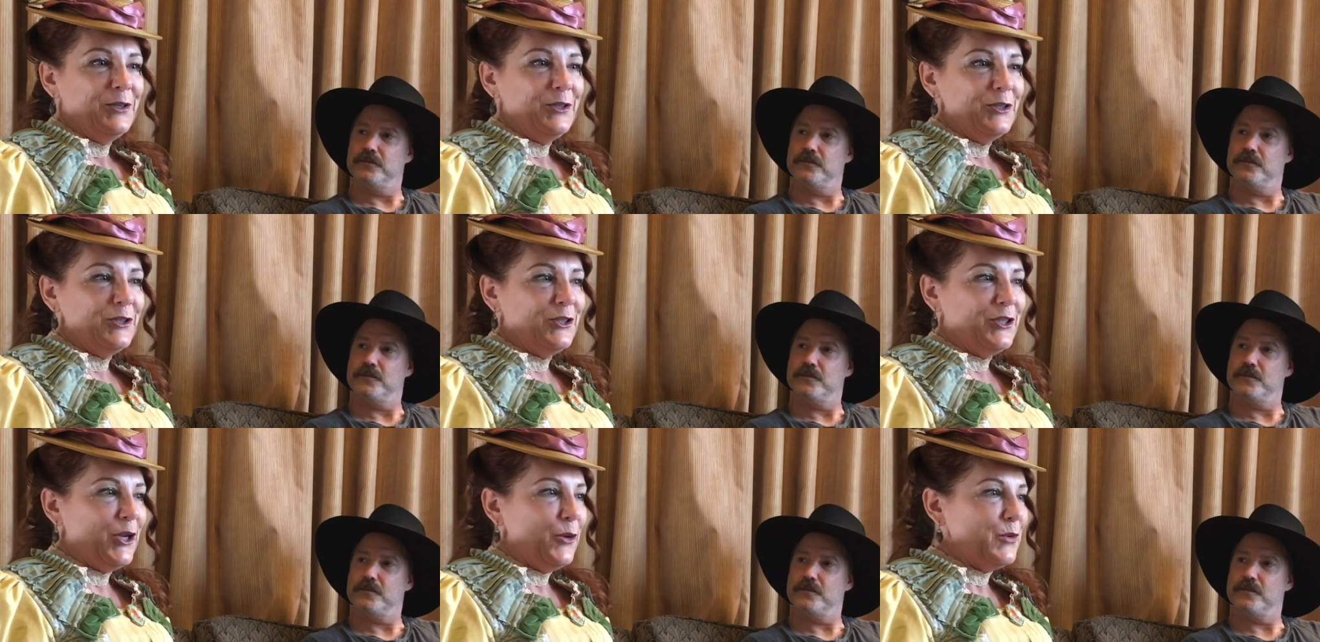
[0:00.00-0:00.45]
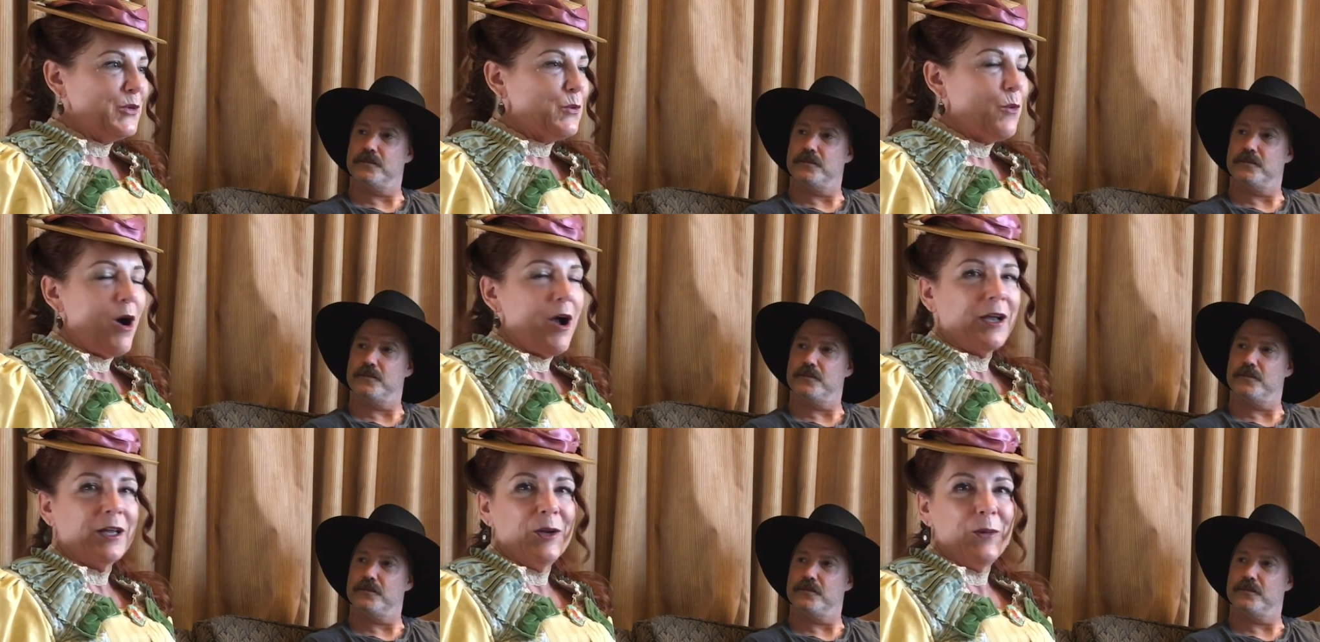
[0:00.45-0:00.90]
Speaker 1: she was
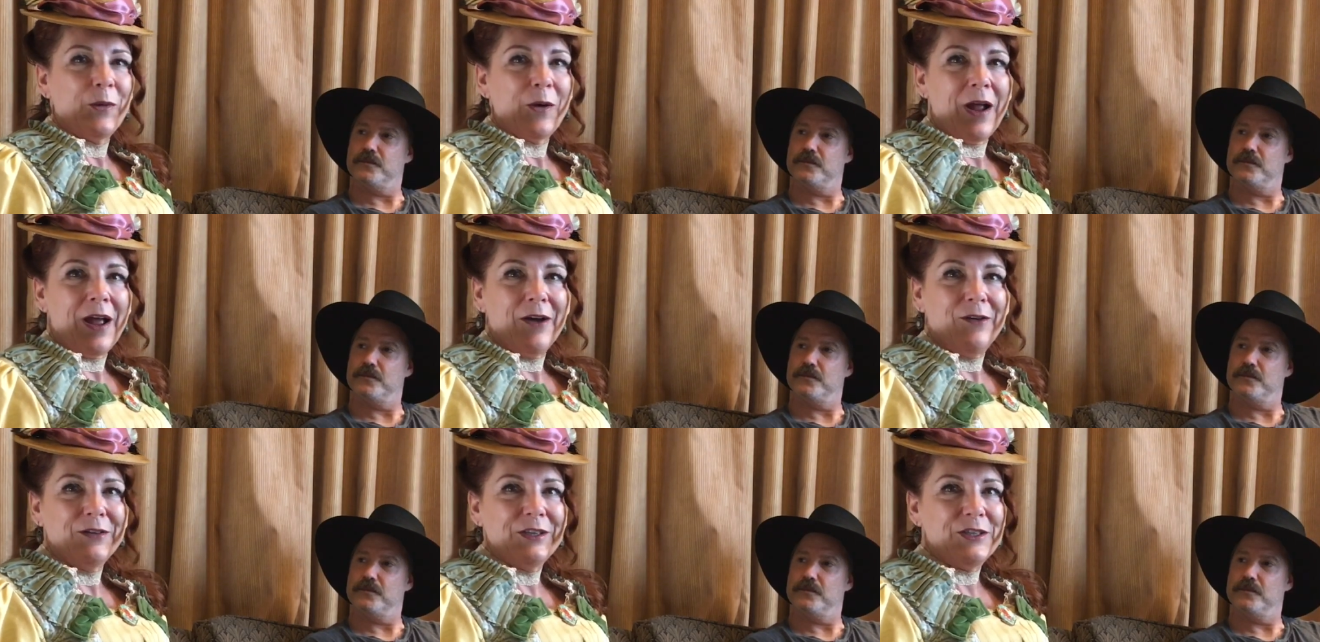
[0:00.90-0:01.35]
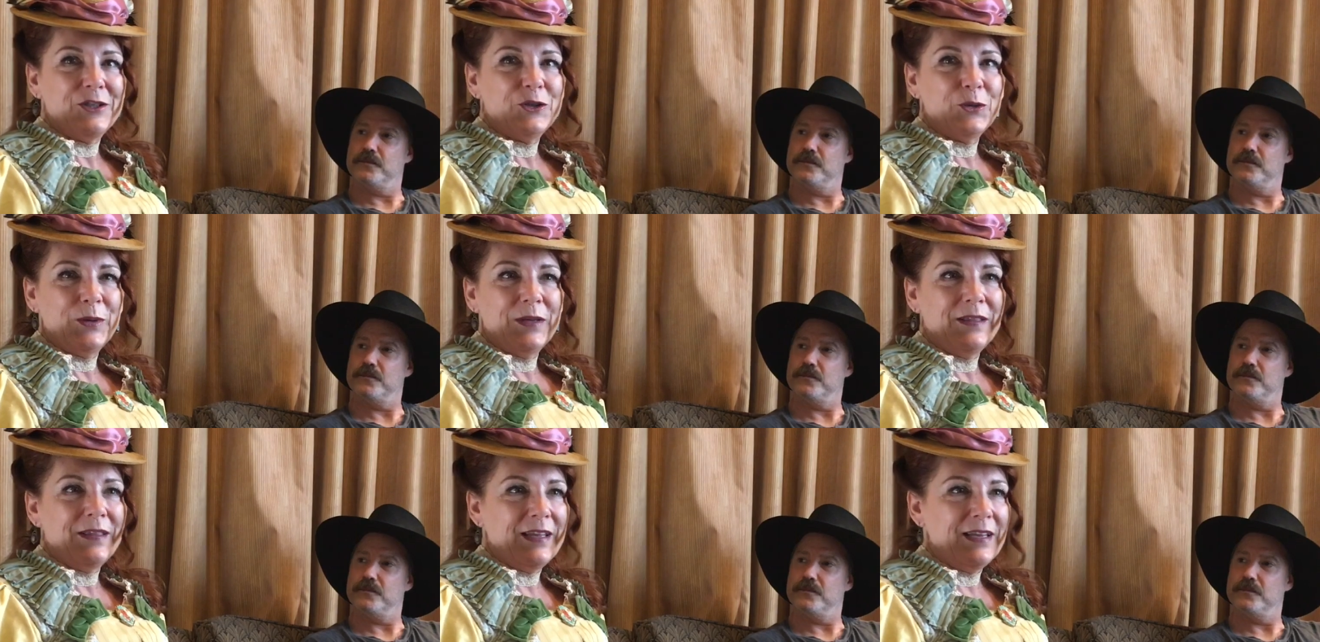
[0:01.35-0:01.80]
walking around and
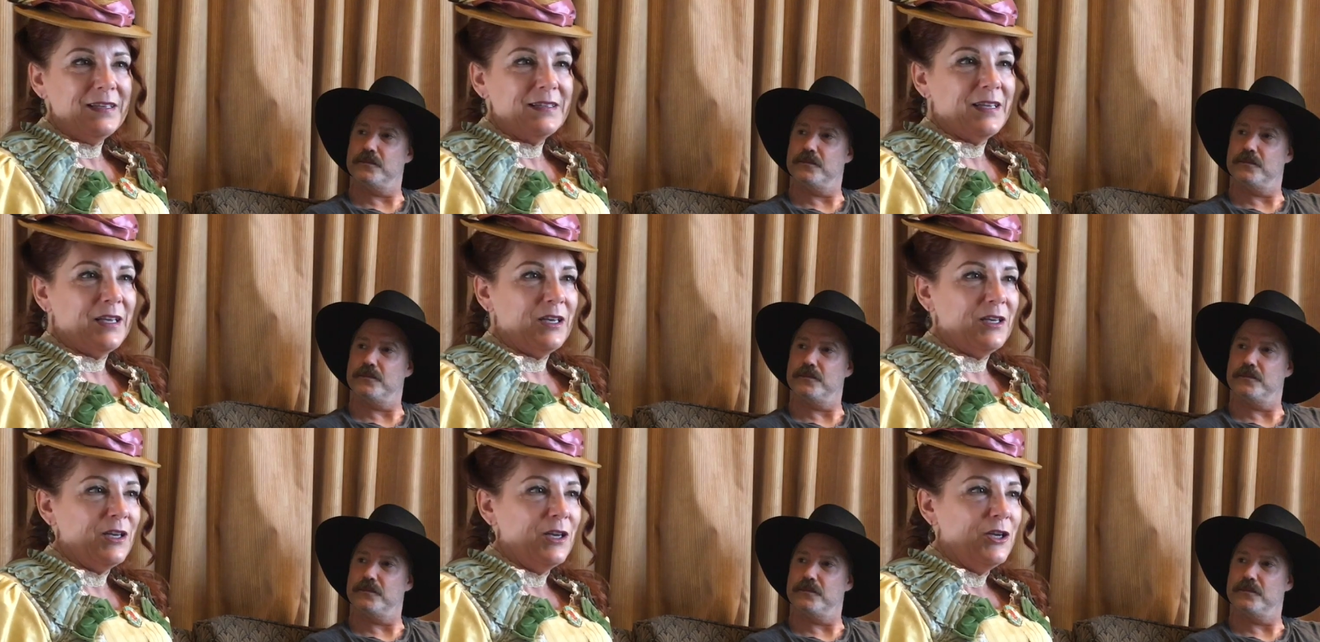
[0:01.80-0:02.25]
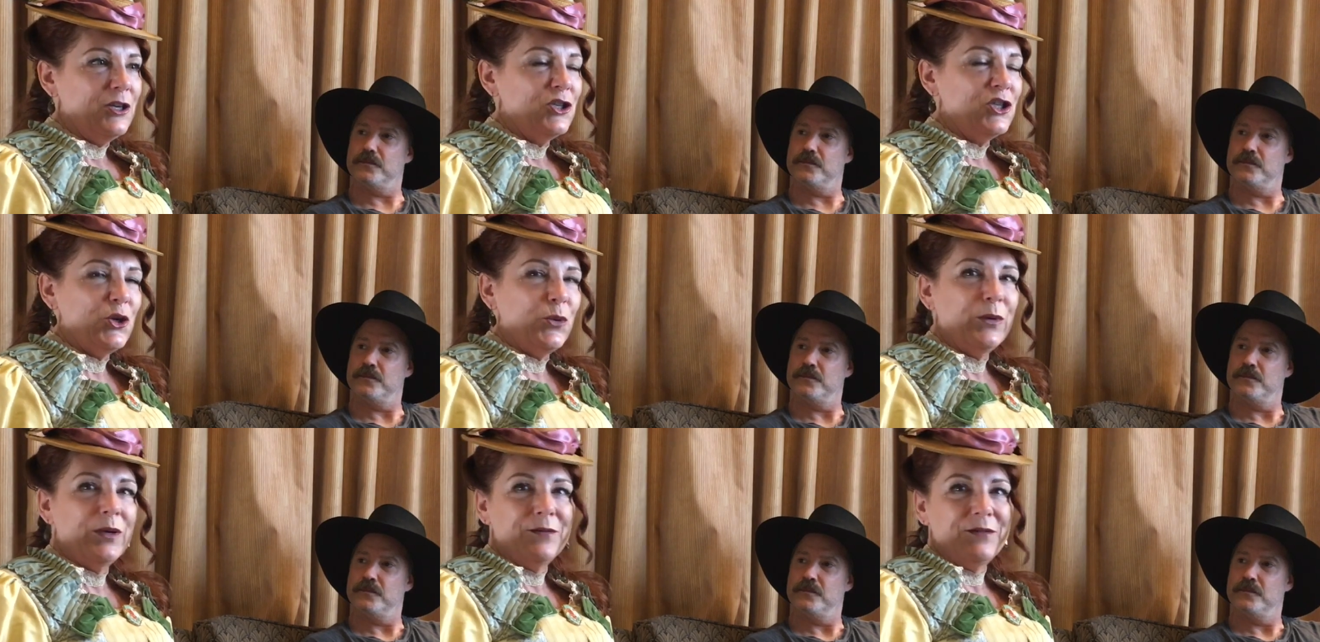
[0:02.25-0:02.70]
doing things that
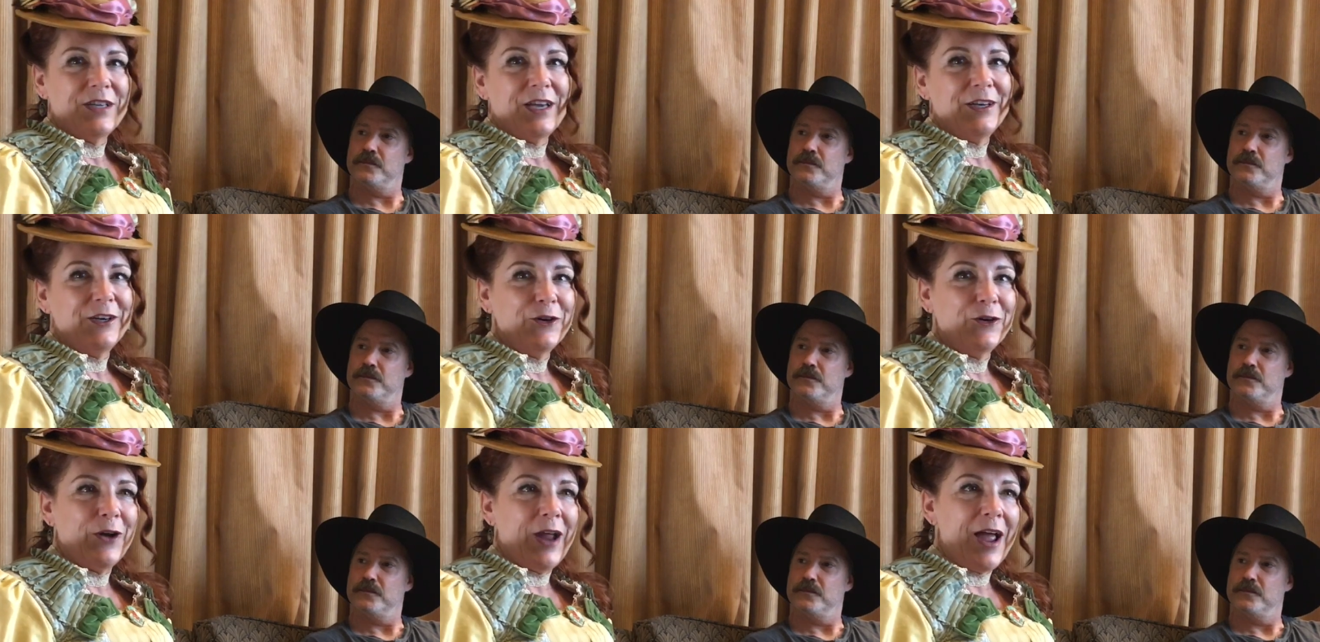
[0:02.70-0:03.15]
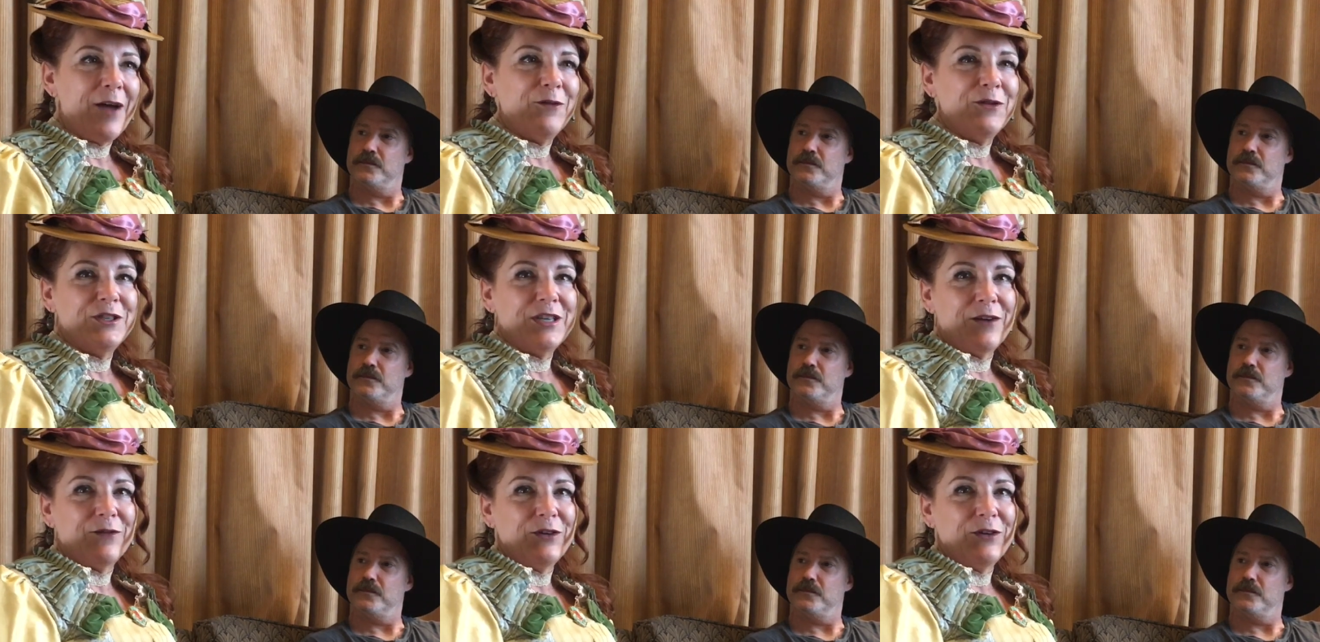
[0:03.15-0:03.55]
she would have done in her average,